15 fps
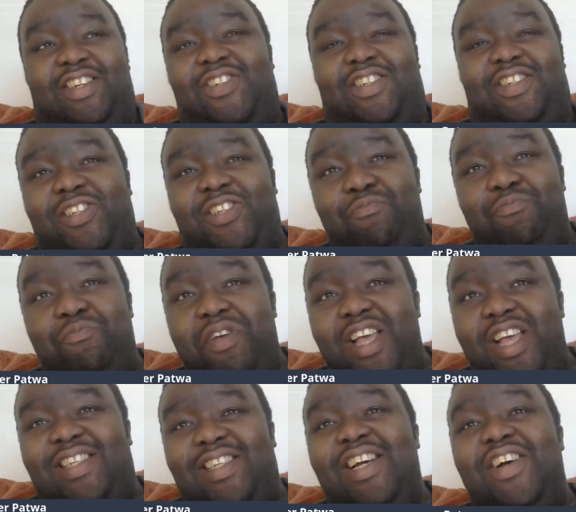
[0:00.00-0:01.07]
Of course,
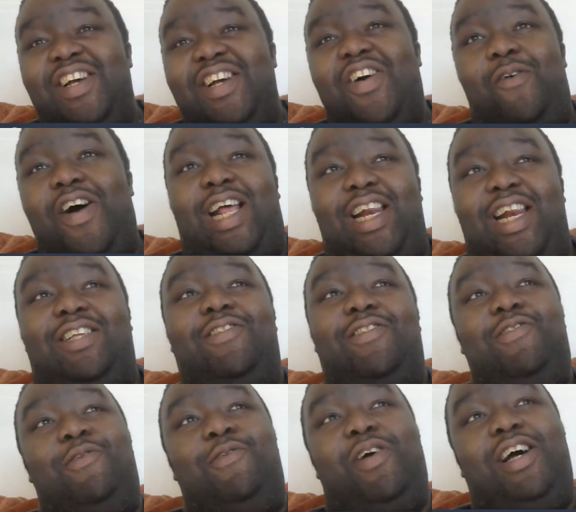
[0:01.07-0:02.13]
I hate Chelsea
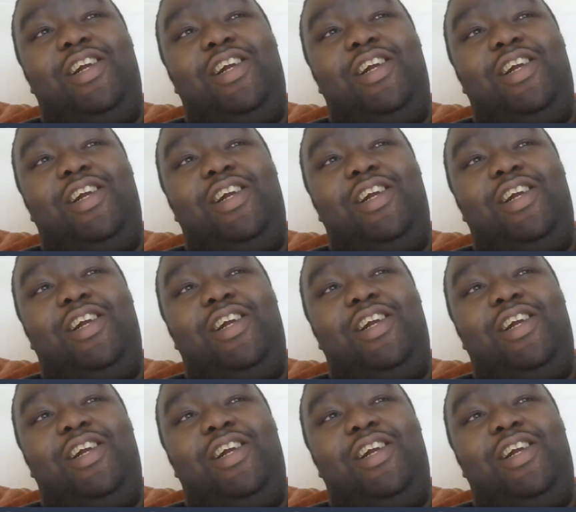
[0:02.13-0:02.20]
more.